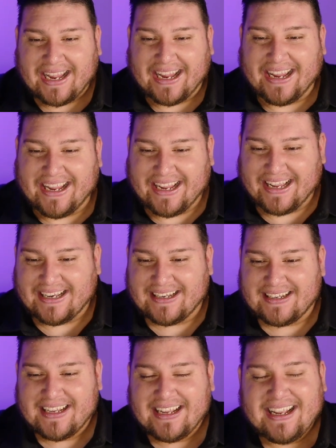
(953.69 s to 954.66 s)

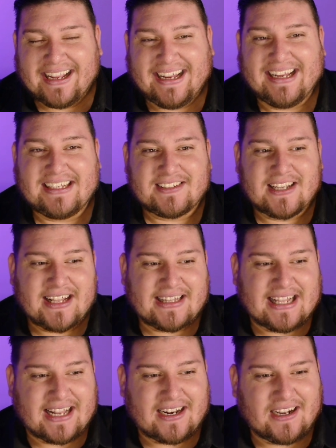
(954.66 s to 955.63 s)
And he
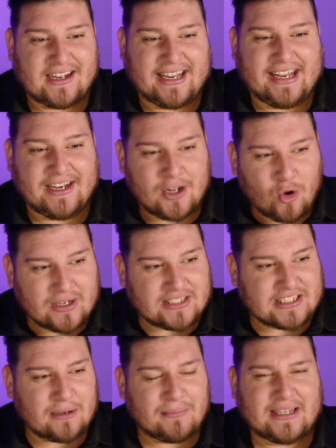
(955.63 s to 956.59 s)
said that he
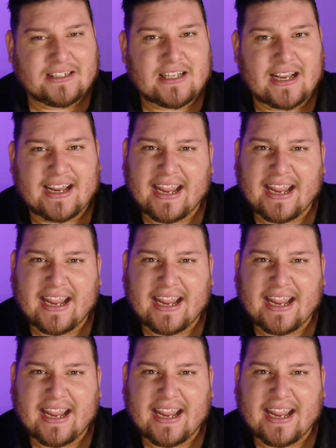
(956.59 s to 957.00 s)
noticed him and he's like,